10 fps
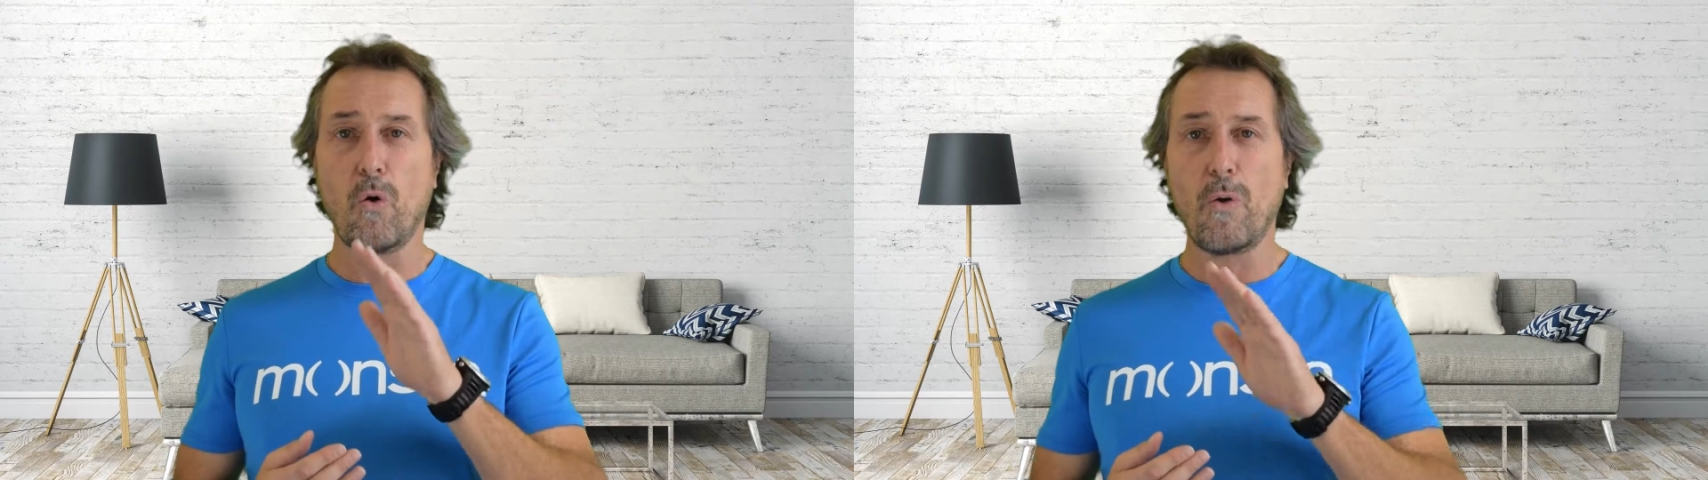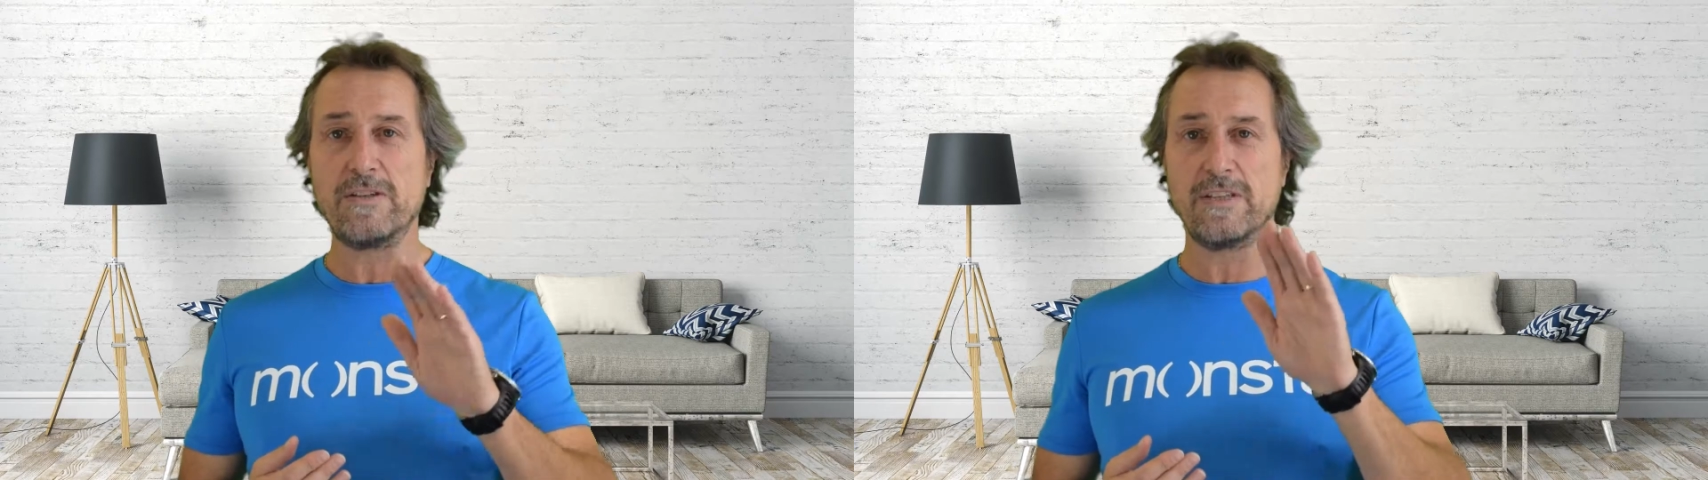
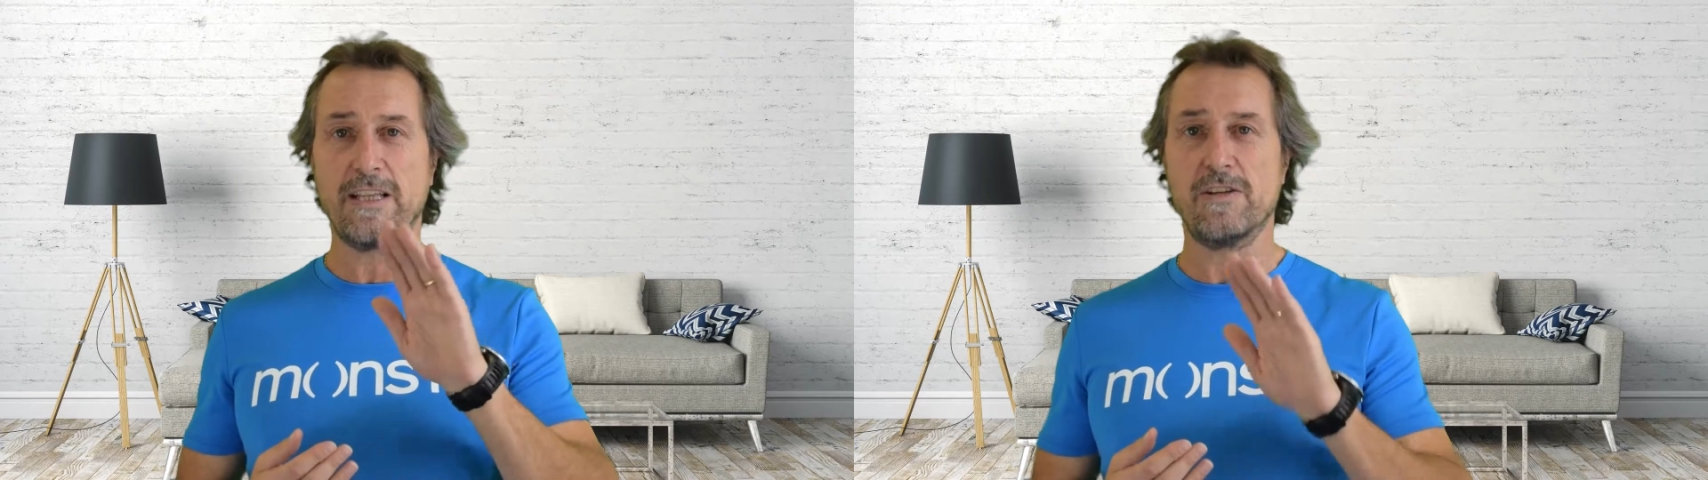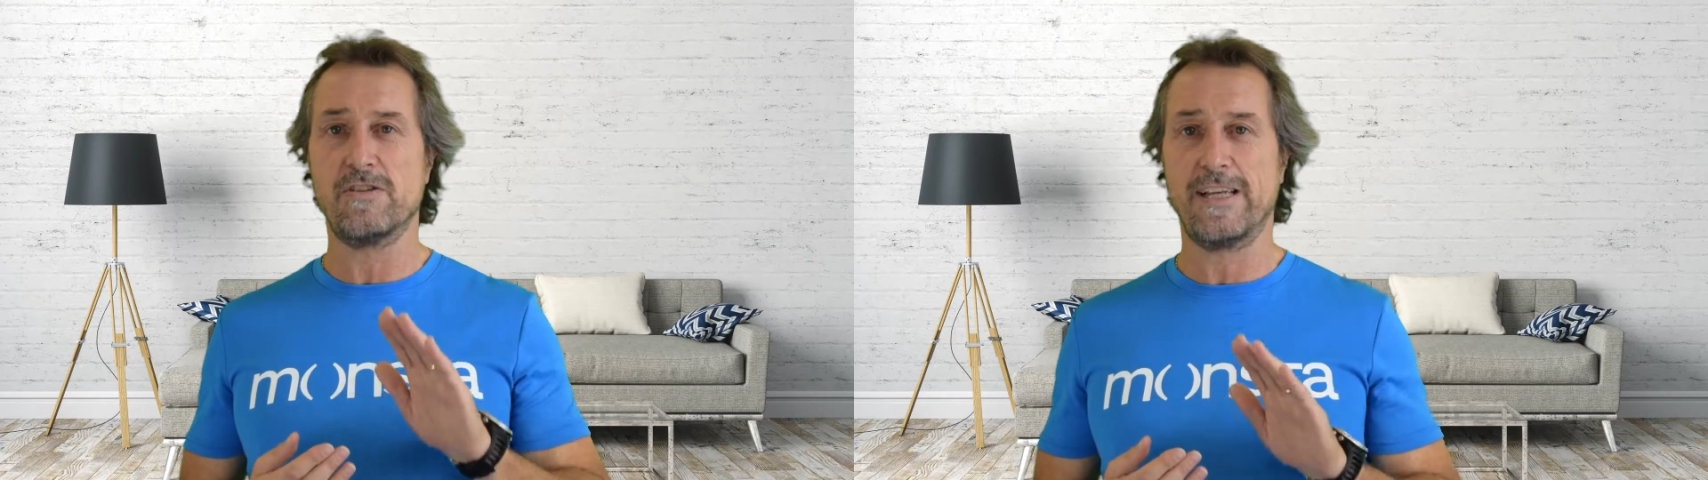always see
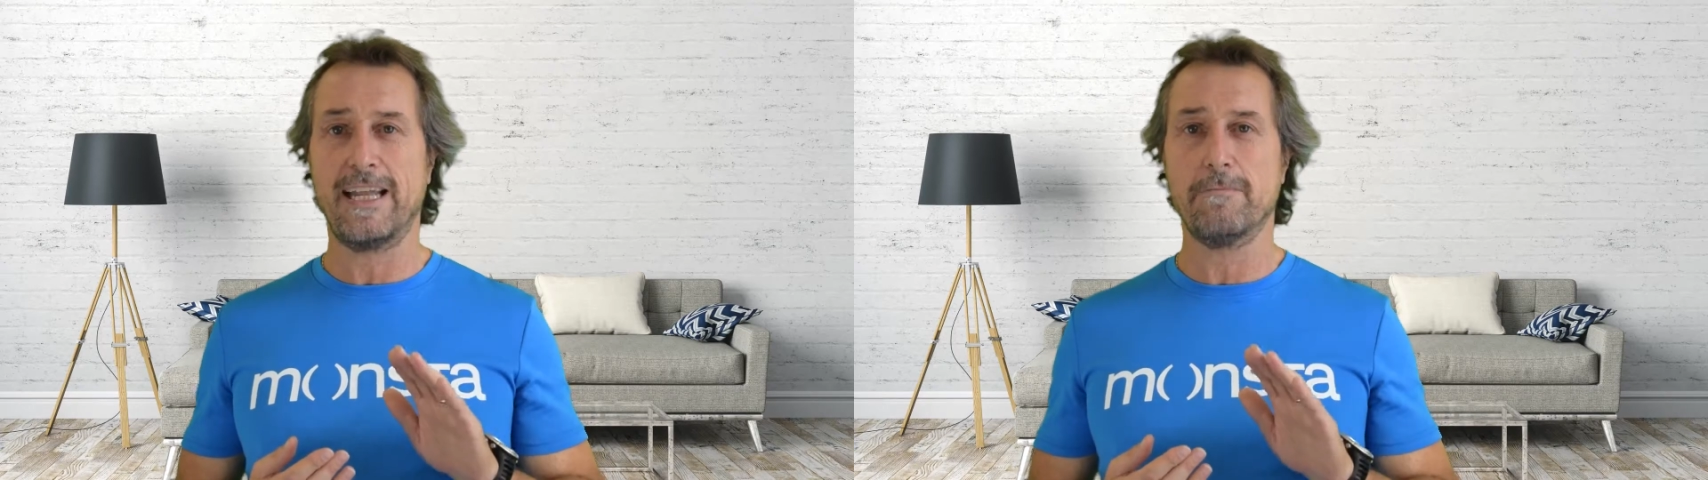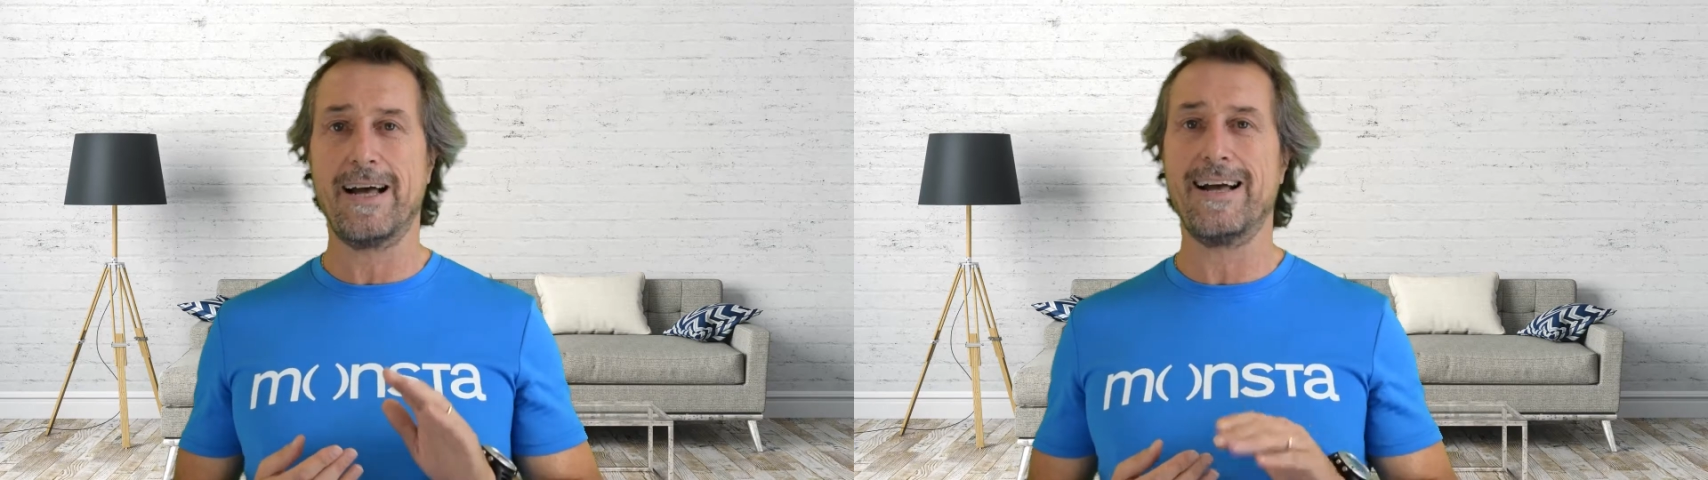those
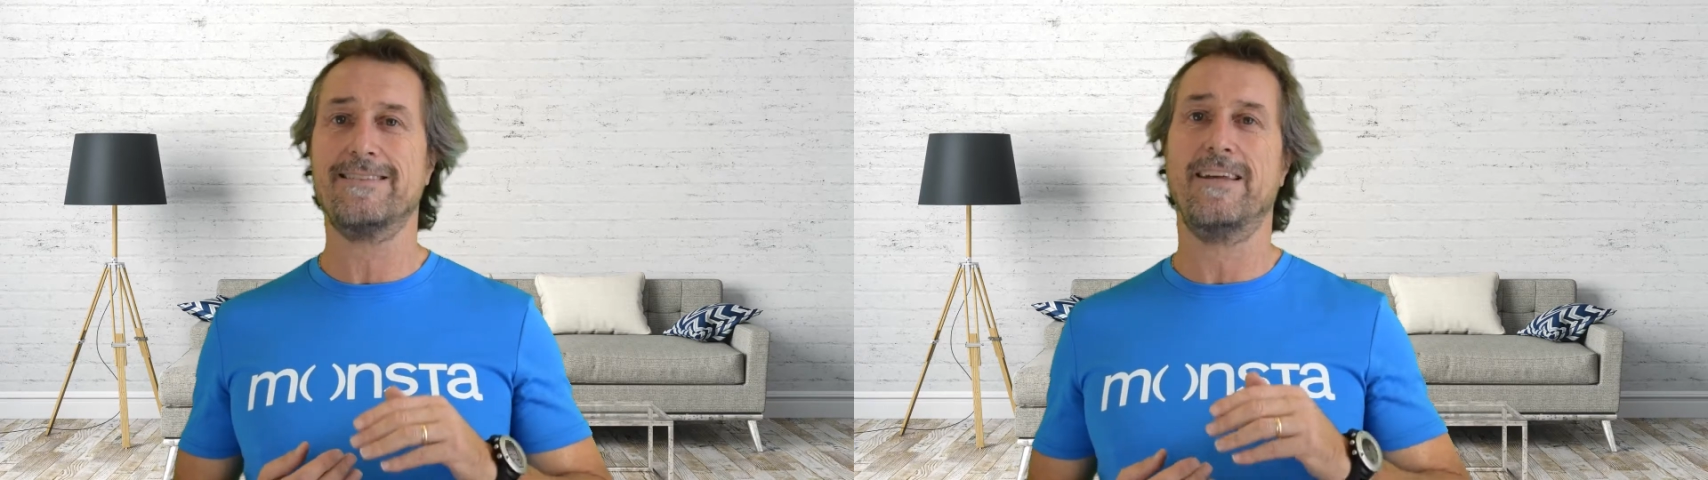sand marks,